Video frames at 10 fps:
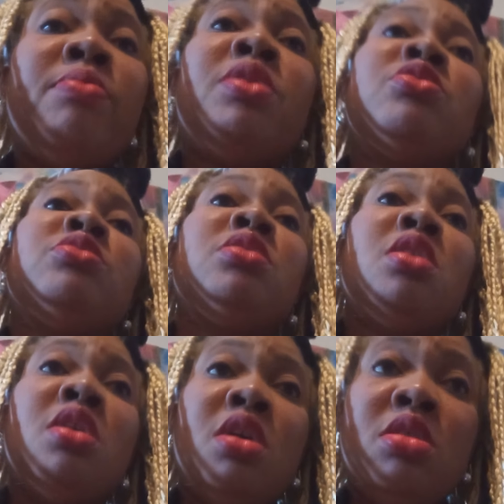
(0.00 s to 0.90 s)
Because
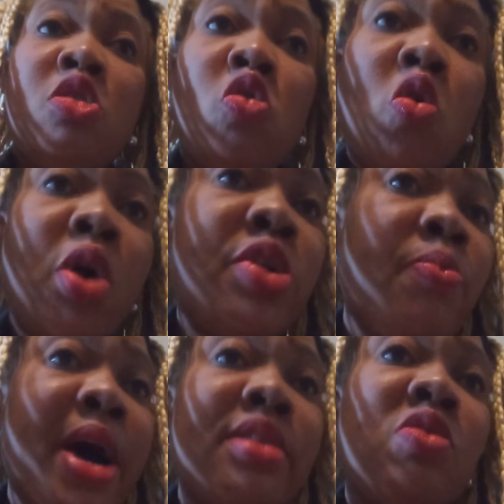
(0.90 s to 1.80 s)
the lower
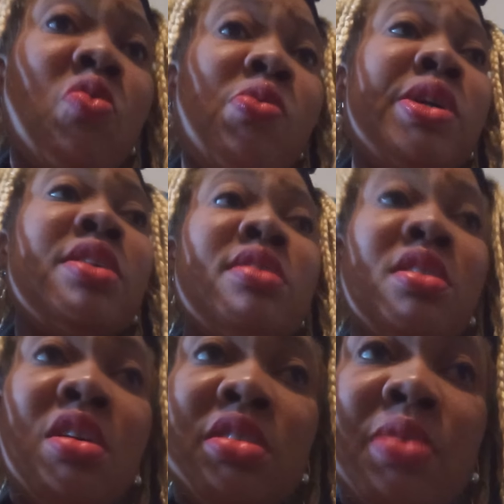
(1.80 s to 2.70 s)
you buy the coin,
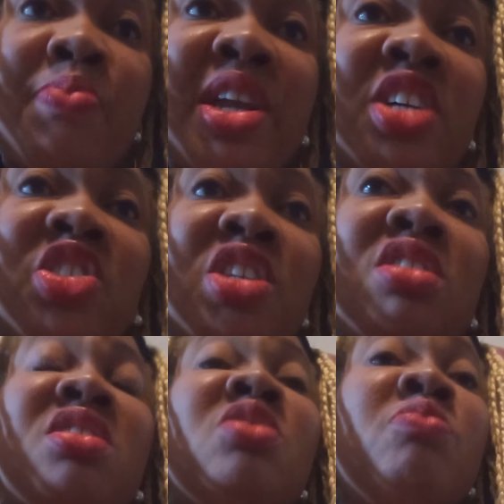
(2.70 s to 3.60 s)
there's a better
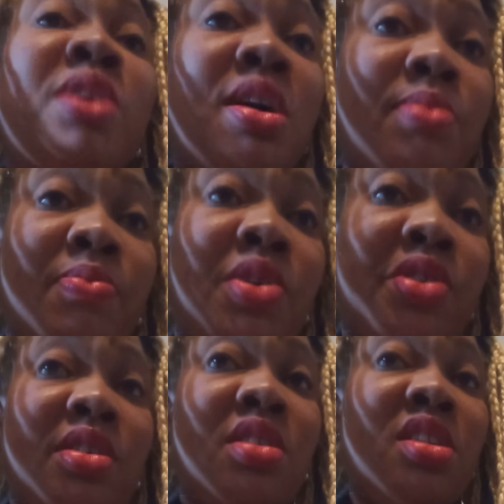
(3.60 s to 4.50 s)
chance you become a
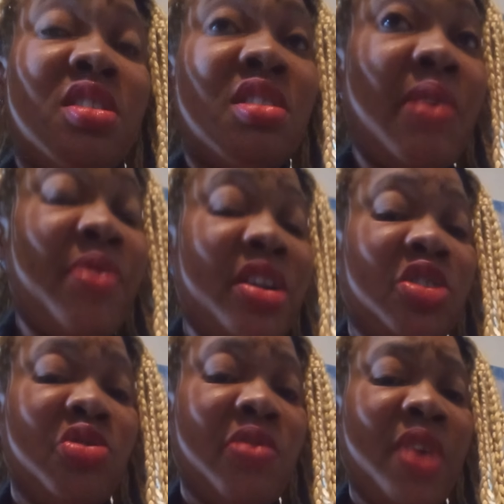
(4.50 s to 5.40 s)
millionaire. This is not
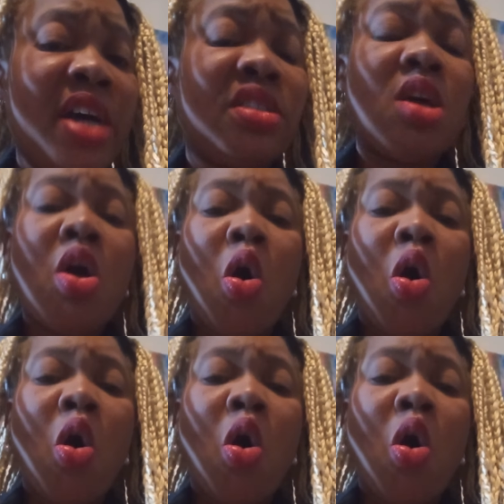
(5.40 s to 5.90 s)
financial advice.